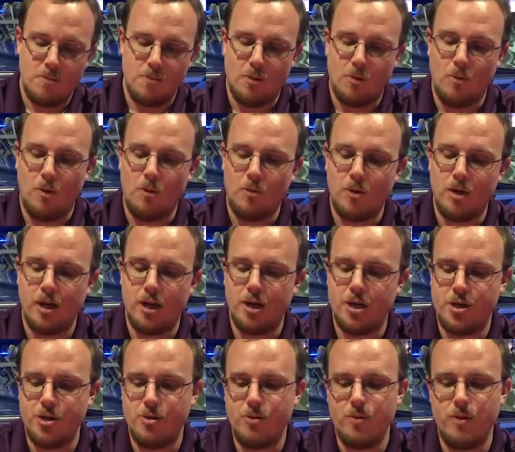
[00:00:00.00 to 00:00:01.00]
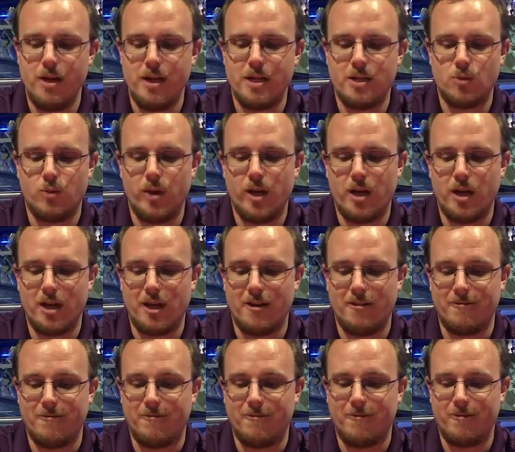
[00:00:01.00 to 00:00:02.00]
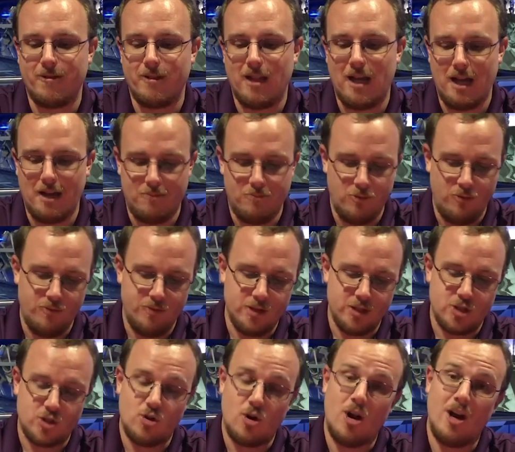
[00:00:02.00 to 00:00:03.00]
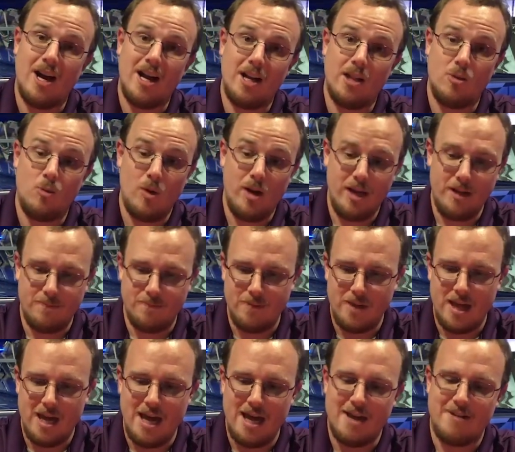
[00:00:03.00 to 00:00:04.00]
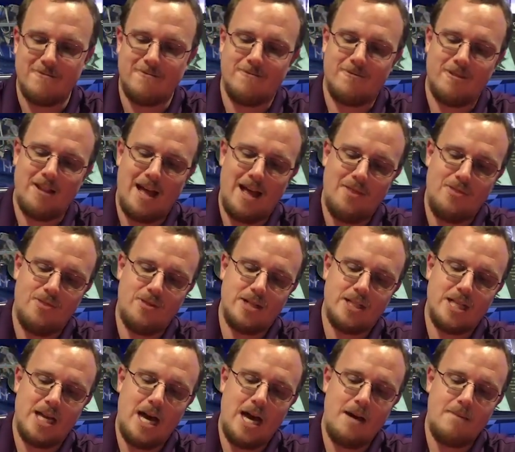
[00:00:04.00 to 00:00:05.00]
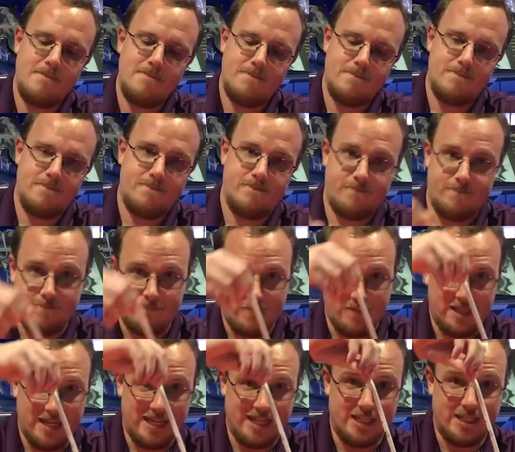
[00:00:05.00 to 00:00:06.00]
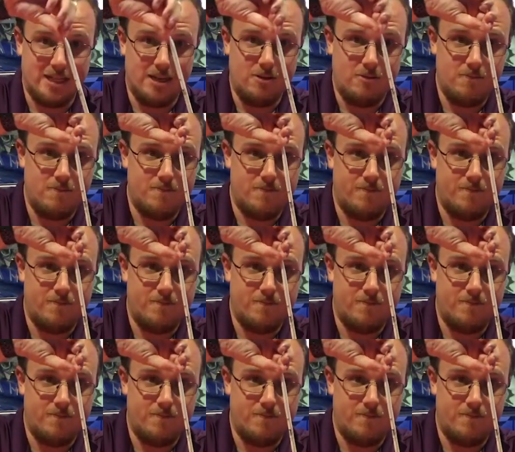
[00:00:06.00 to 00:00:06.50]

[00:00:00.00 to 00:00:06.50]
but what we're gonna do is we are gonna flat, move the straw out of the way and flatten the top like so.